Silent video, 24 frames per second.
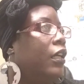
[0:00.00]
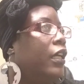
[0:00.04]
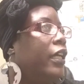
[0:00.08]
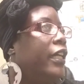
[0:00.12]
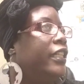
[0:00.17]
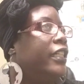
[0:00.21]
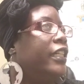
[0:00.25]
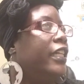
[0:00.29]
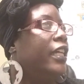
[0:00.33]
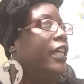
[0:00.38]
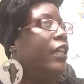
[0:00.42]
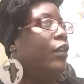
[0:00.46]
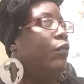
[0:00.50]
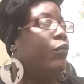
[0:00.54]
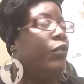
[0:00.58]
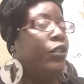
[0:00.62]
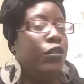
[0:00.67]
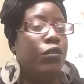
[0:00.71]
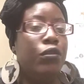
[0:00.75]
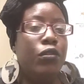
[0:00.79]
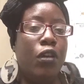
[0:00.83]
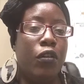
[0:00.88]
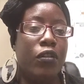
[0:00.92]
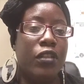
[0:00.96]
And then
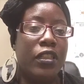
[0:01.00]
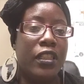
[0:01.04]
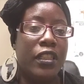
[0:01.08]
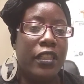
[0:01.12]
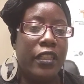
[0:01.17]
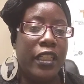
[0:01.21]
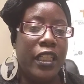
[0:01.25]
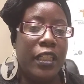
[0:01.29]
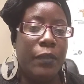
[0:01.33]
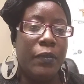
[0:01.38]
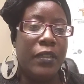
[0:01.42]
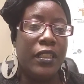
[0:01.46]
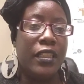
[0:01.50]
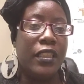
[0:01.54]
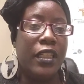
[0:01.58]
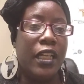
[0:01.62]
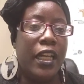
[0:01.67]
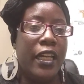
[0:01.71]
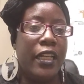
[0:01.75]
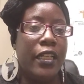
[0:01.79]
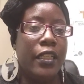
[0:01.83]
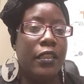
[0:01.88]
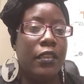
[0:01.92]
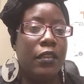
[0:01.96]
when you go to sleep, it's
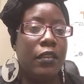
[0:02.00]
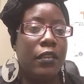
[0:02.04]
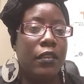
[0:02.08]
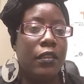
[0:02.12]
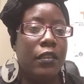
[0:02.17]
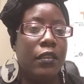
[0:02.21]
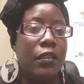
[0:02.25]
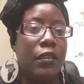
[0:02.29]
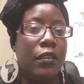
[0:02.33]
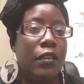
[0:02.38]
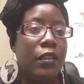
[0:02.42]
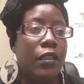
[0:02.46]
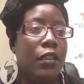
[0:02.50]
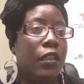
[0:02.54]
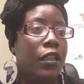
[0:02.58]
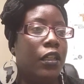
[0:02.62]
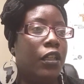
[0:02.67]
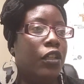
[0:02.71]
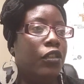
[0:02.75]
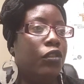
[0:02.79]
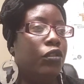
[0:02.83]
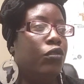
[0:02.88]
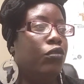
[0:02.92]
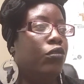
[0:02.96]
like
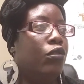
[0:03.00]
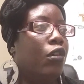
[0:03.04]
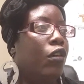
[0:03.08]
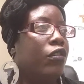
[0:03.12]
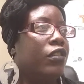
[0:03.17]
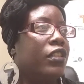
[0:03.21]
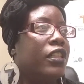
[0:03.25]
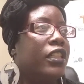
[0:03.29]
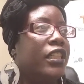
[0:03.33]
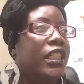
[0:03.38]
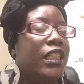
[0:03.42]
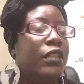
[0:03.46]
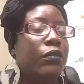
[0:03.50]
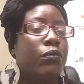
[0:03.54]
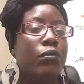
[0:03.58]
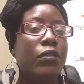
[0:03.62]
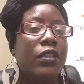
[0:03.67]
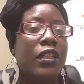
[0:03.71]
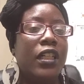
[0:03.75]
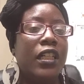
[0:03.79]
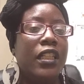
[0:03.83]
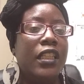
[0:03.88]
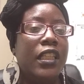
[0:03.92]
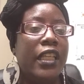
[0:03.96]
you go to sleep
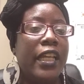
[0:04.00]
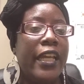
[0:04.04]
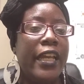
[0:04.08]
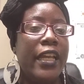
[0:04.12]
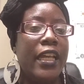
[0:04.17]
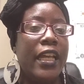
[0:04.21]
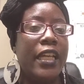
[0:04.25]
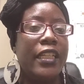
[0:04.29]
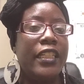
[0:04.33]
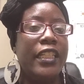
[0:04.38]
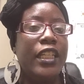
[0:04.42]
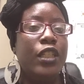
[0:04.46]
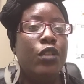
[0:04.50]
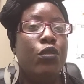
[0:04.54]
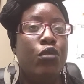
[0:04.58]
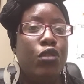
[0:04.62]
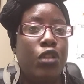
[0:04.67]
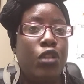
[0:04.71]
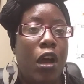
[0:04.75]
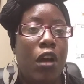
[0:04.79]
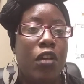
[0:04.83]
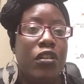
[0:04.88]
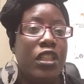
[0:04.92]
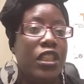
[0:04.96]
real late and then you
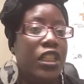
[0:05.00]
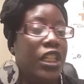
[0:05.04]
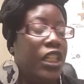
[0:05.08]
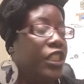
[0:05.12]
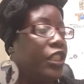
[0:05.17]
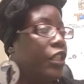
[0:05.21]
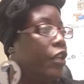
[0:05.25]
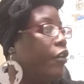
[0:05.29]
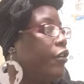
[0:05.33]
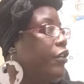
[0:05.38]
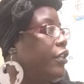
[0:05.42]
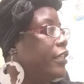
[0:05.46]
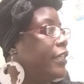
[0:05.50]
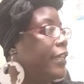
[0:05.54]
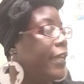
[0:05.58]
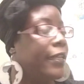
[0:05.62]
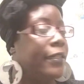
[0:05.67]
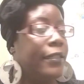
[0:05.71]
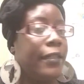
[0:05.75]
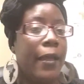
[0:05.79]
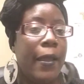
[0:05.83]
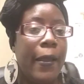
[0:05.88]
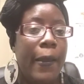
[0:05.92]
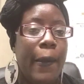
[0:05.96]
tossing and turning
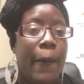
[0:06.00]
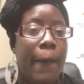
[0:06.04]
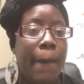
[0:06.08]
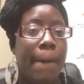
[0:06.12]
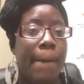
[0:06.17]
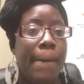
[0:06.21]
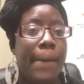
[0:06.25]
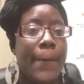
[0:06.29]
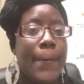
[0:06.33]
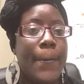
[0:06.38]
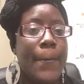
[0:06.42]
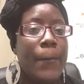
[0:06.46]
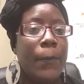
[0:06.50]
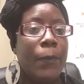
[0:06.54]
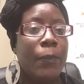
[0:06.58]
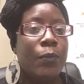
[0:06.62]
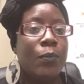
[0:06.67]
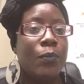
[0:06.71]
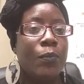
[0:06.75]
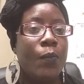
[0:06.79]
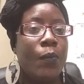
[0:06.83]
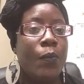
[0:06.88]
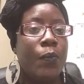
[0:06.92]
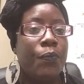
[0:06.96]
at night.
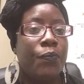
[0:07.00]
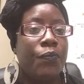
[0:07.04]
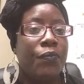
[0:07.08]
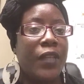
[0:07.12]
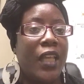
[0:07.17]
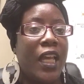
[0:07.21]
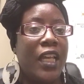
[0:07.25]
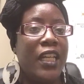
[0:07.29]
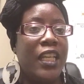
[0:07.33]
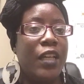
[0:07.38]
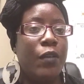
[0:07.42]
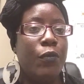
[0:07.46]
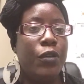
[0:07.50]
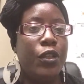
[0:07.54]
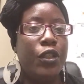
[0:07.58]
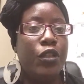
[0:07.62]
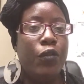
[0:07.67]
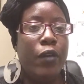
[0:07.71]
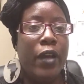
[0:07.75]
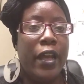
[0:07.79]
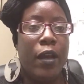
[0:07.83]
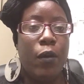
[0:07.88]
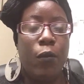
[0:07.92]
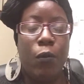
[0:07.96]
And then when
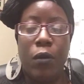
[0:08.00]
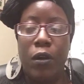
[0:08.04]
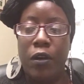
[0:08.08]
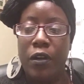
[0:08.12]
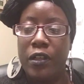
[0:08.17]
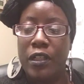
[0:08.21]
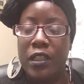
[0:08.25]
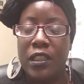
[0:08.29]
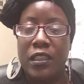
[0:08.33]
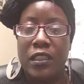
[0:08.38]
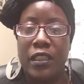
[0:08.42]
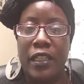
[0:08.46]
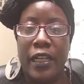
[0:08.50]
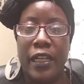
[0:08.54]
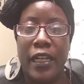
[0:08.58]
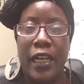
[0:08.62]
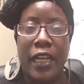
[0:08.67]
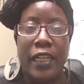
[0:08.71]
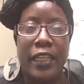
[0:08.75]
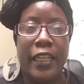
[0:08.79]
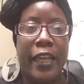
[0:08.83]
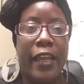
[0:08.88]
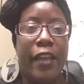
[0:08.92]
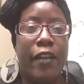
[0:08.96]
you at work, it's like,
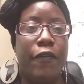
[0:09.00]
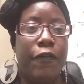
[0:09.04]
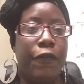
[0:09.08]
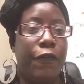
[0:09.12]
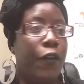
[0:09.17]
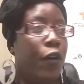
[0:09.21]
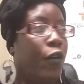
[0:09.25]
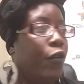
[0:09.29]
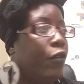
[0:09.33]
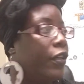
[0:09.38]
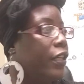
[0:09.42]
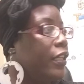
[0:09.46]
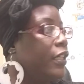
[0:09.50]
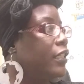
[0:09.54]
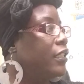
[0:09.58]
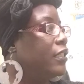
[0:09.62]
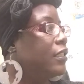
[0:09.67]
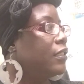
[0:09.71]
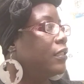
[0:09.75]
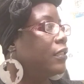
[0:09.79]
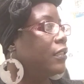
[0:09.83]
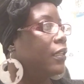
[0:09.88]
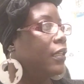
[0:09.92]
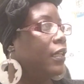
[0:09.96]
I can't
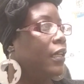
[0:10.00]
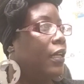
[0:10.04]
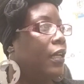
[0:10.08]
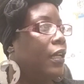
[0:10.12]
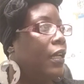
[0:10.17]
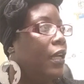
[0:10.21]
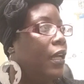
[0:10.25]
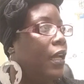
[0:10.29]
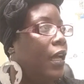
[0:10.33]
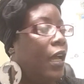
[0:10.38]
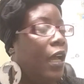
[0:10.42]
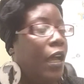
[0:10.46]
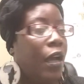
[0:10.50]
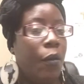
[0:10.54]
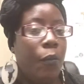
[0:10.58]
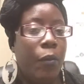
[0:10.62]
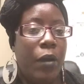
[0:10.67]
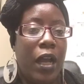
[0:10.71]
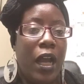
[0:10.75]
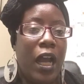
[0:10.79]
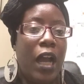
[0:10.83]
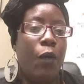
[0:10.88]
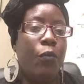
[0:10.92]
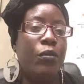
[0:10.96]
focus.
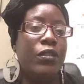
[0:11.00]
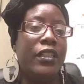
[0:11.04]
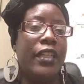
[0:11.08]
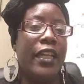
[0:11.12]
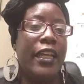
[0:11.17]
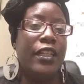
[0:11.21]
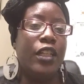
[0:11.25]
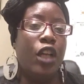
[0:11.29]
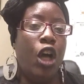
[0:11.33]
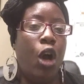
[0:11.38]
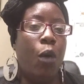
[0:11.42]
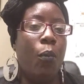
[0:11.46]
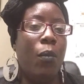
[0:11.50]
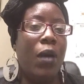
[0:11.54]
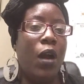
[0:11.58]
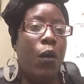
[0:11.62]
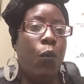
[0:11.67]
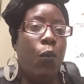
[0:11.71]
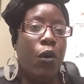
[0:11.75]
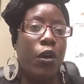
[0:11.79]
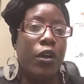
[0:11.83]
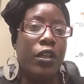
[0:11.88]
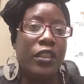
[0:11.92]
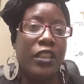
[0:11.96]
But I was getting all my
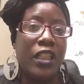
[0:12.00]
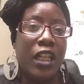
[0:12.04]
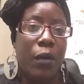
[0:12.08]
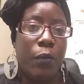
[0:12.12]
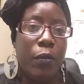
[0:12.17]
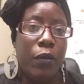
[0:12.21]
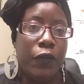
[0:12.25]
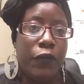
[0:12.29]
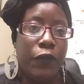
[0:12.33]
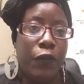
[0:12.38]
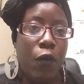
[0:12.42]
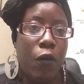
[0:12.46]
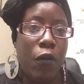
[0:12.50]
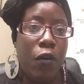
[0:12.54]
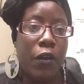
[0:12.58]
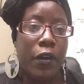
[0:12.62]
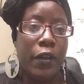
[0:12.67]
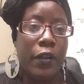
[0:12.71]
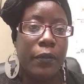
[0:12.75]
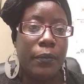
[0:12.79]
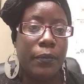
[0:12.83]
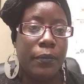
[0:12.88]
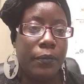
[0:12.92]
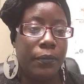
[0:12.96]
work done
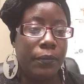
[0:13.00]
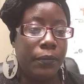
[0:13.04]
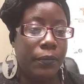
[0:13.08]
before.